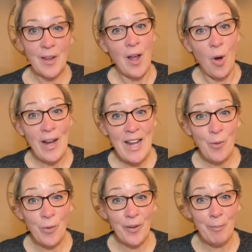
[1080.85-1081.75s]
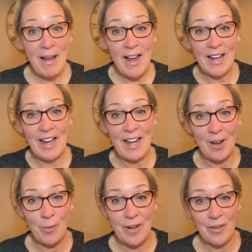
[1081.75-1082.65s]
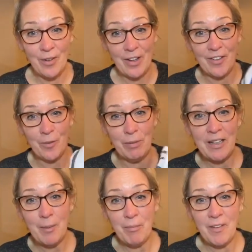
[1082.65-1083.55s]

Okay, we're back, and we are going to split up